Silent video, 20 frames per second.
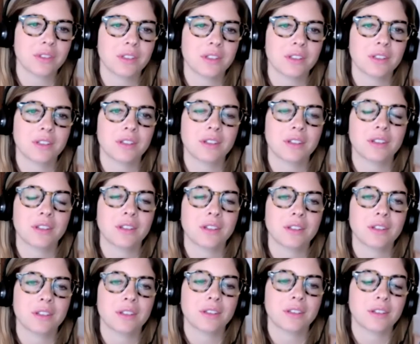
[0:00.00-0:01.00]

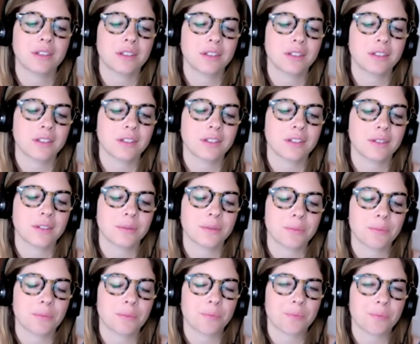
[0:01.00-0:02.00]

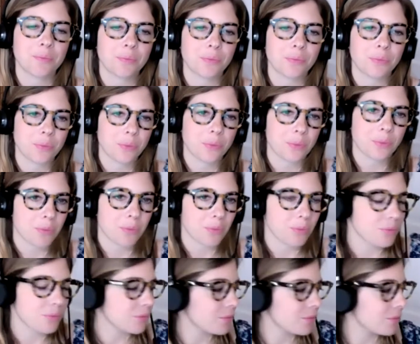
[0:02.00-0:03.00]

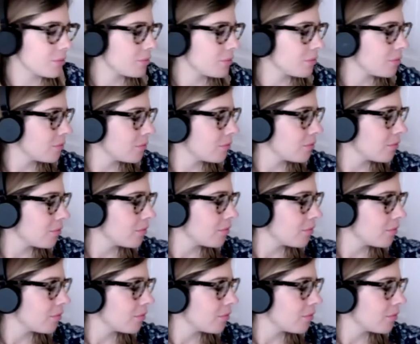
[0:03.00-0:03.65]
(no one is talking)